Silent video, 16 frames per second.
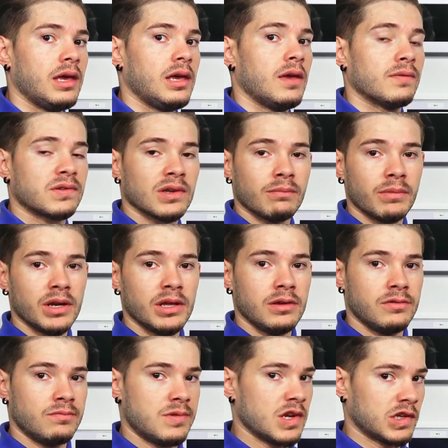If
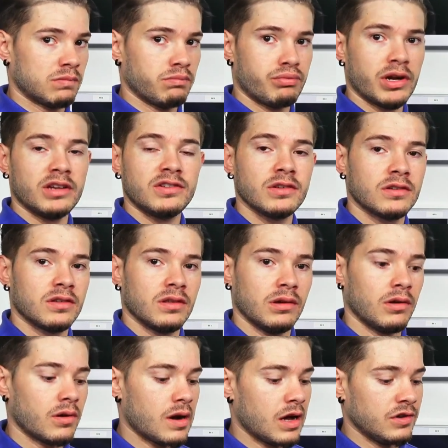somebody just breaks into the
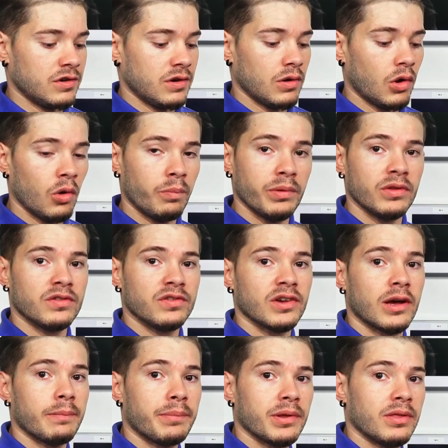garage and opens
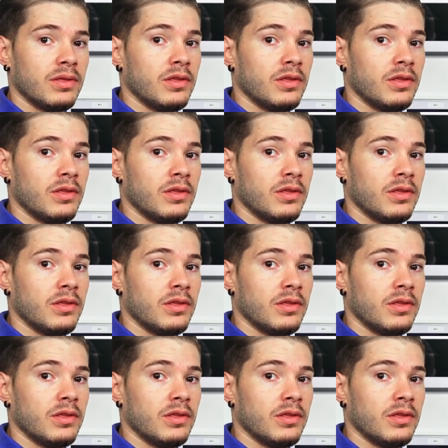up